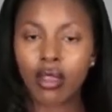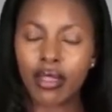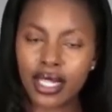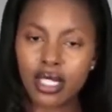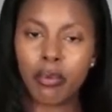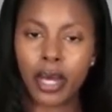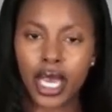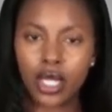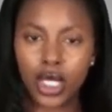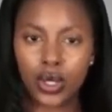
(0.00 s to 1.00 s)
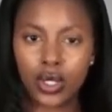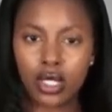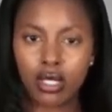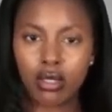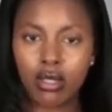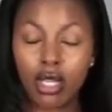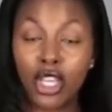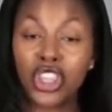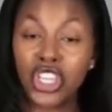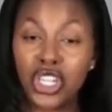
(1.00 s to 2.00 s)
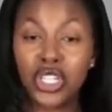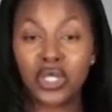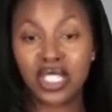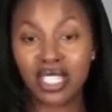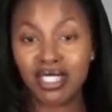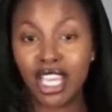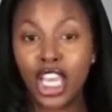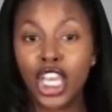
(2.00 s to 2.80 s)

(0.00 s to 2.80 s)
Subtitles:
That's the bad news. The good news is